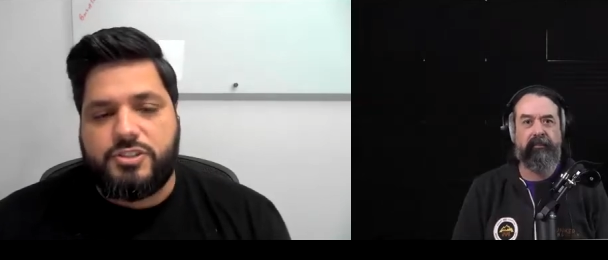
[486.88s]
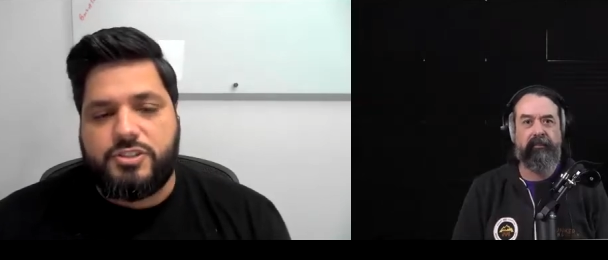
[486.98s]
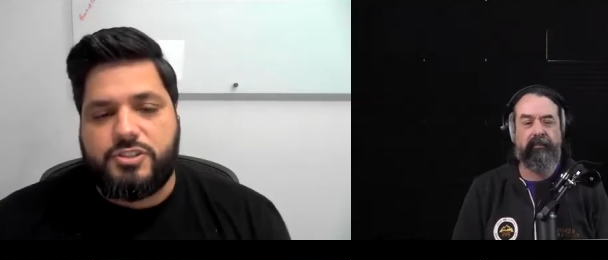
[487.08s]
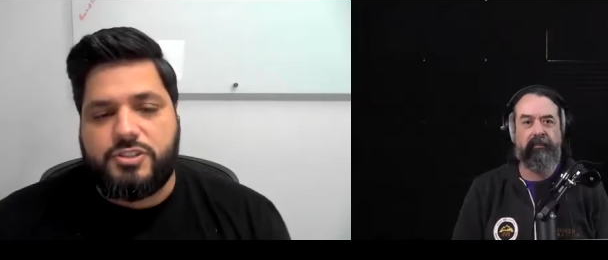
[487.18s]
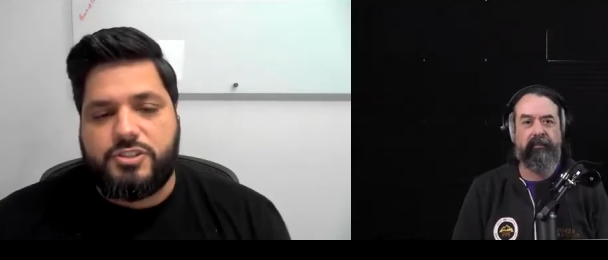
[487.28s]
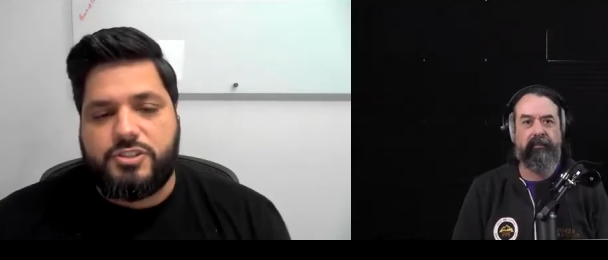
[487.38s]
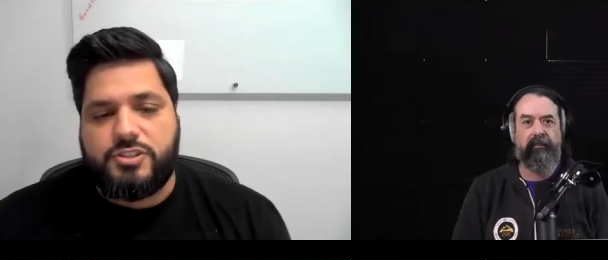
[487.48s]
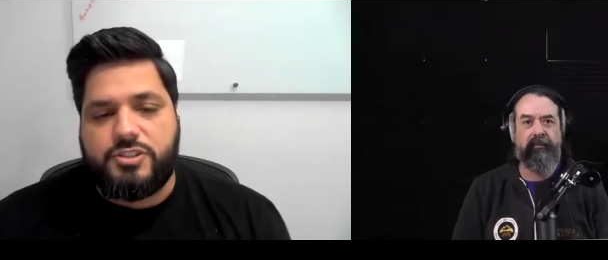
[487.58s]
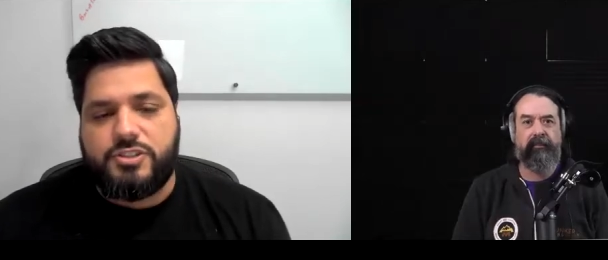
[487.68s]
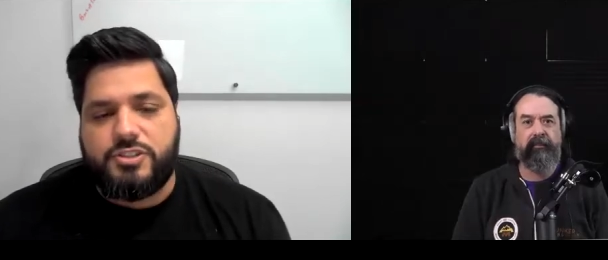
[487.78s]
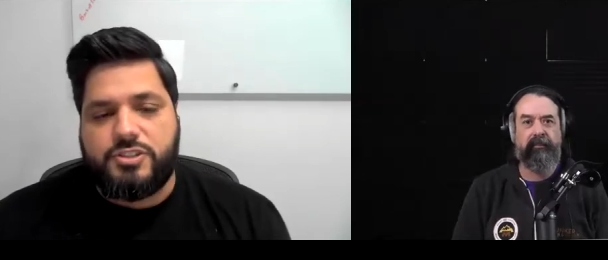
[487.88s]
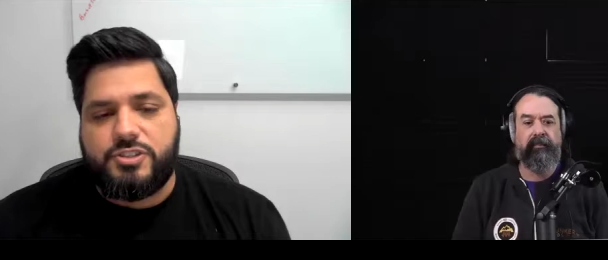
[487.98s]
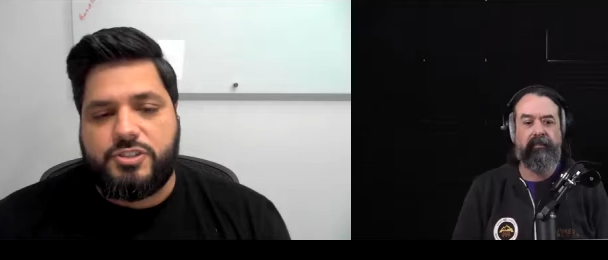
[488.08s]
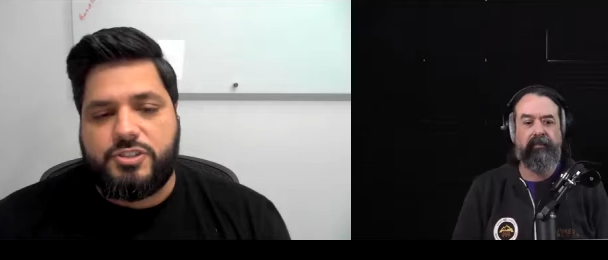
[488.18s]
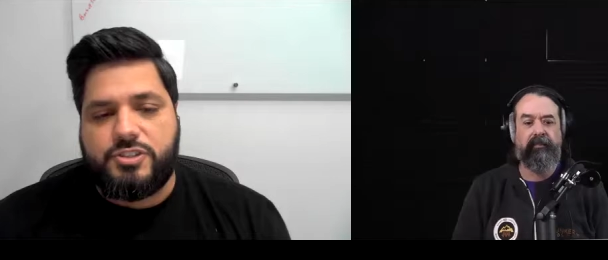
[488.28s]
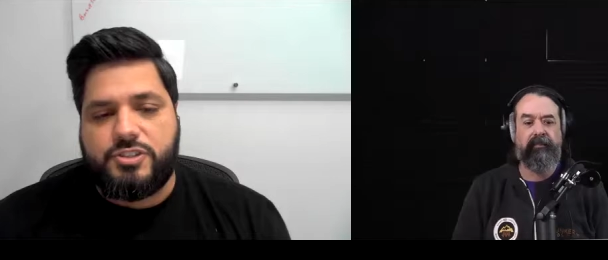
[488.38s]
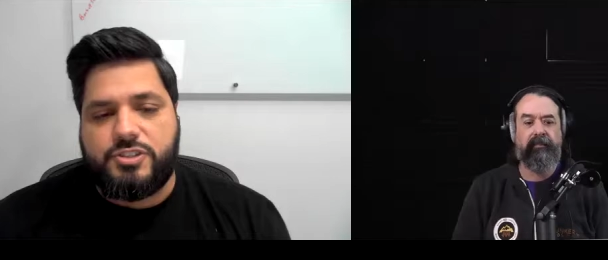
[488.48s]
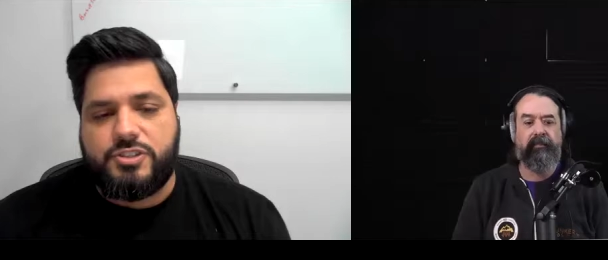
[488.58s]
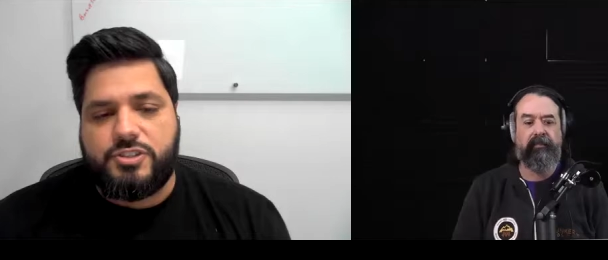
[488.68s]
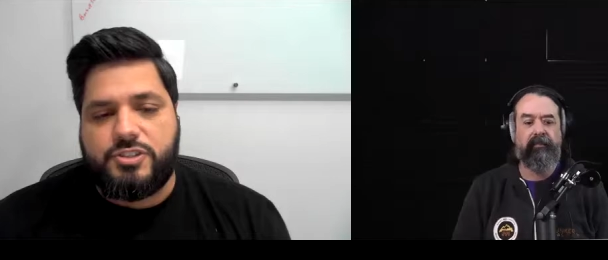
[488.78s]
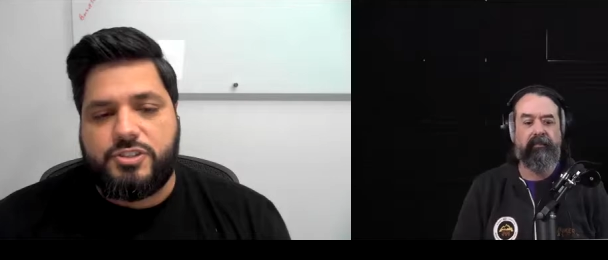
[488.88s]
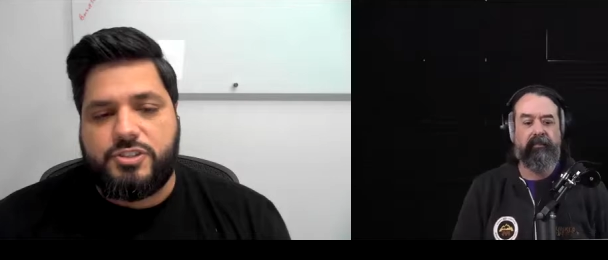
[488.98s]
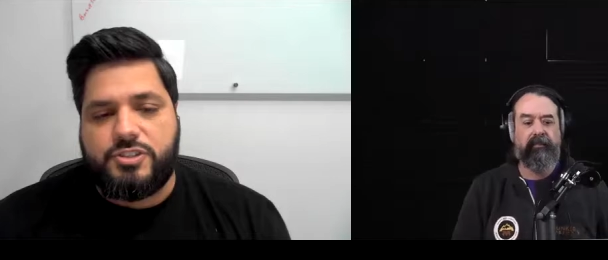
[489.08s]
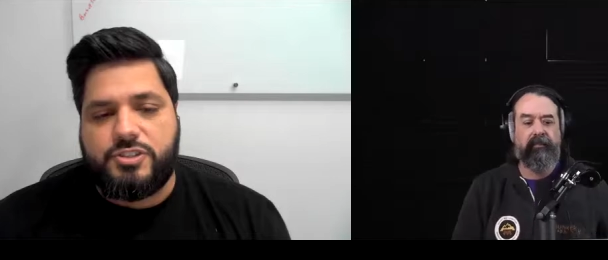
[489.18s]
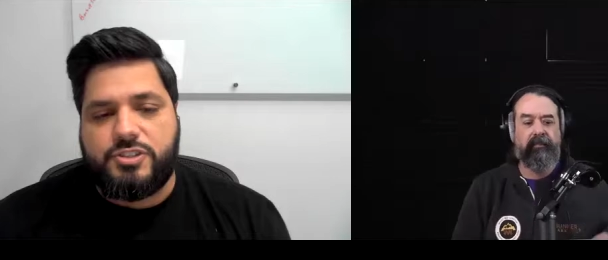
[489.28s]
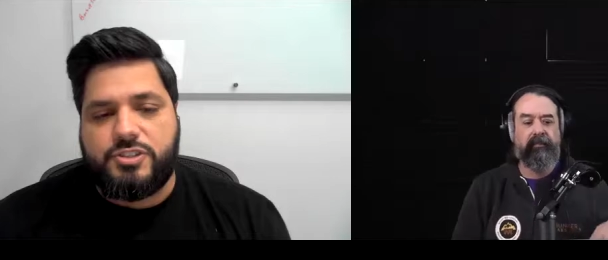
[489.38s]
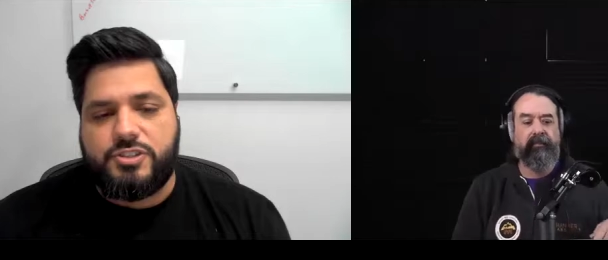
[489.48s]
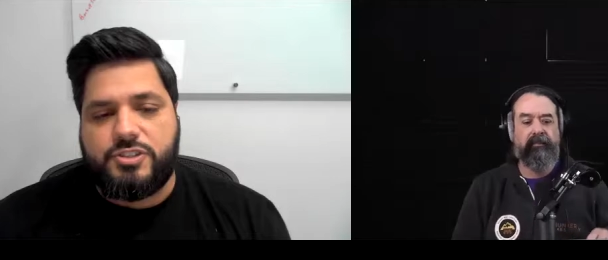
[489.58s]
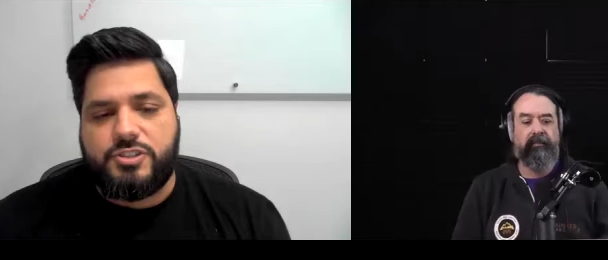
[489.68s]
(silence)